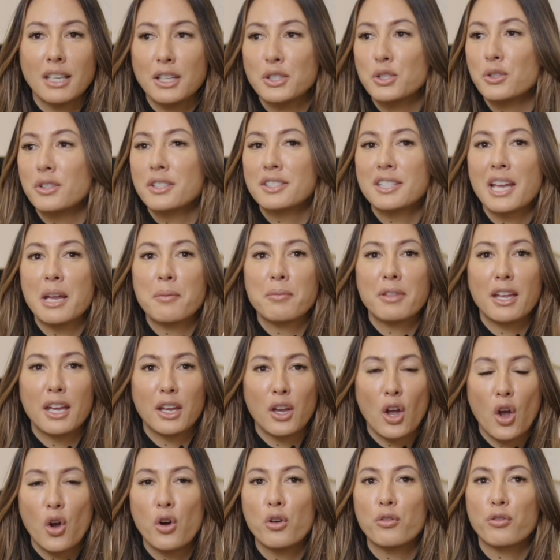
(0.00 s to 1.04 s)
and do the same
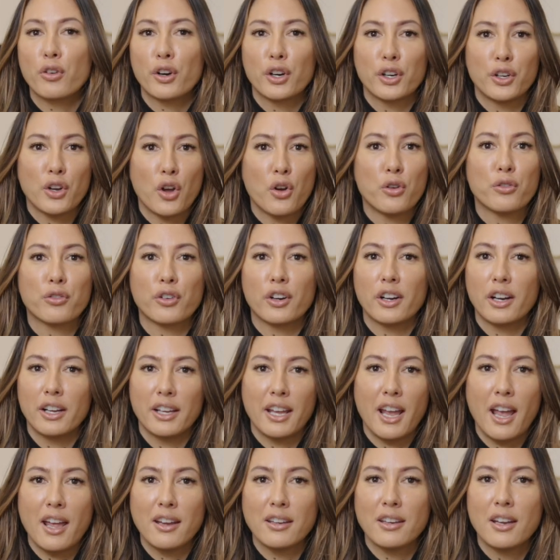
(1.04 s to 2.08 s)
thing over and over
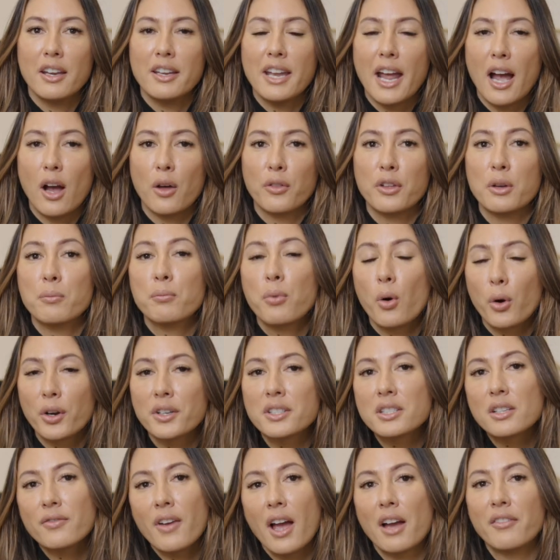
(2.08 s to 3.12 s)
again. Now, the
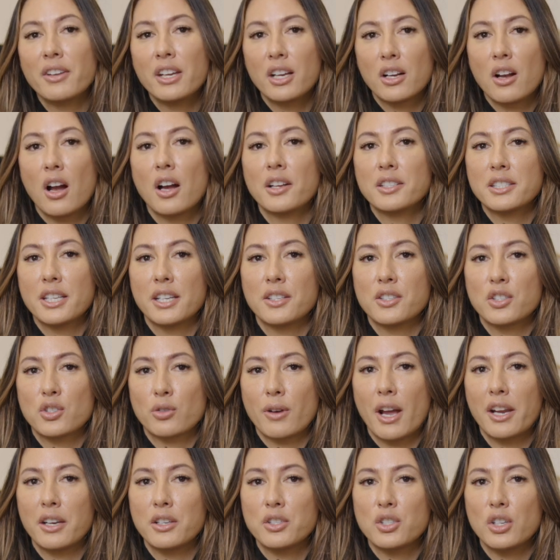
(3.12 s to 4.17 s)
importance of having a content
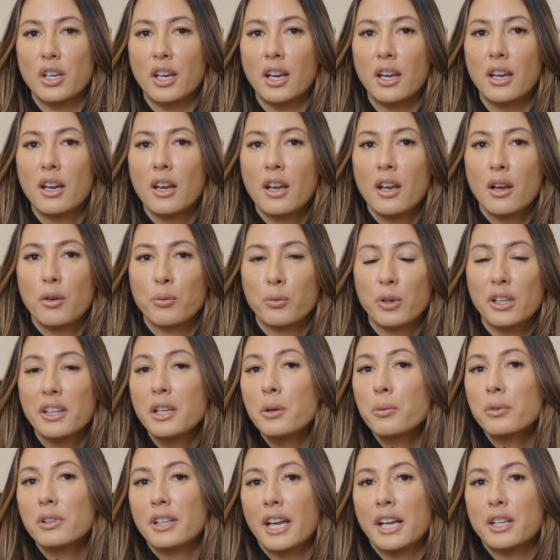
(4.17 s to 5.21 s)
strategy really
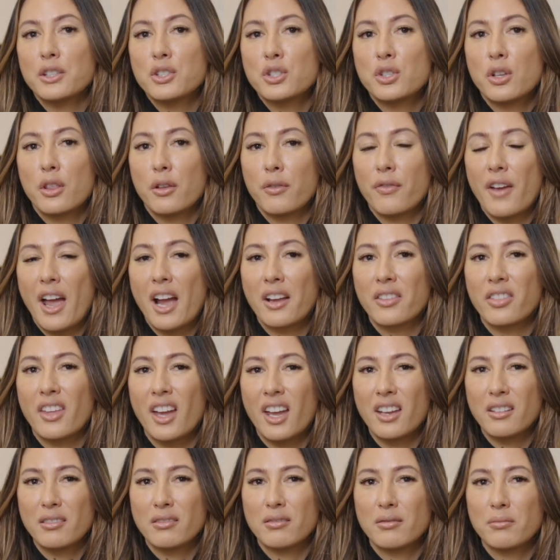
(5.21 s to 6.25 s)
relates to the fact that